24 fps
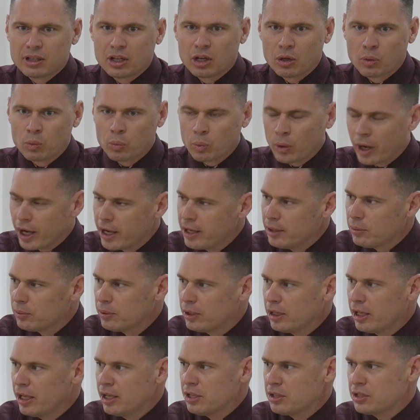A right
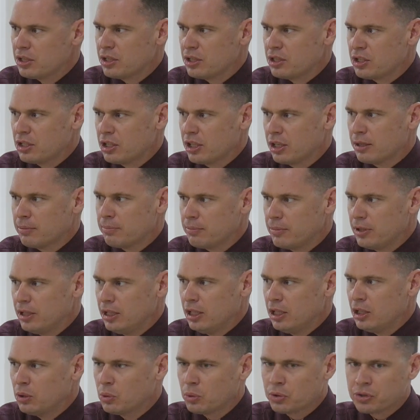relationship
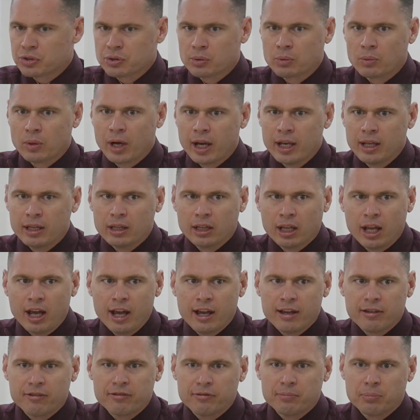equals a right
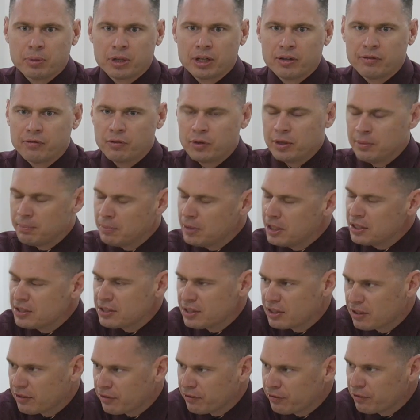life. But if we miss
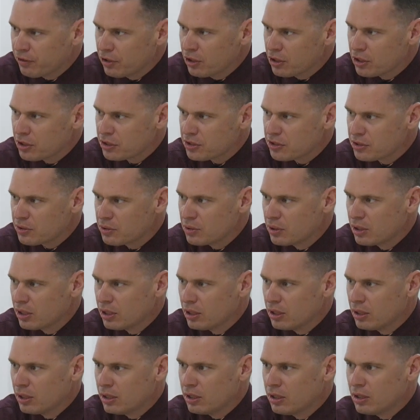the first,
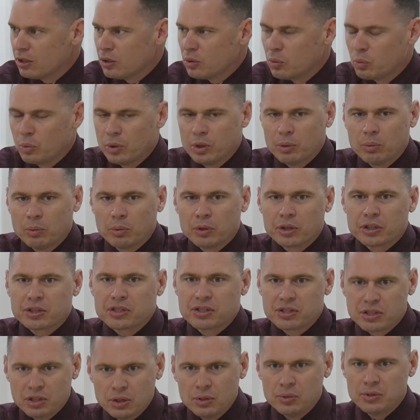we will
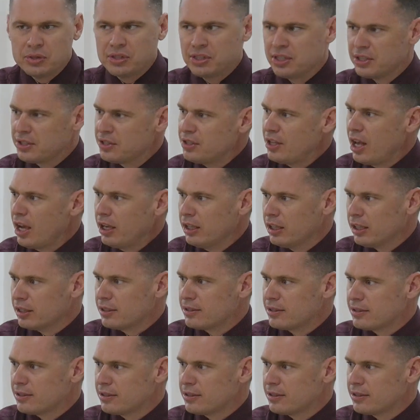excuse the second.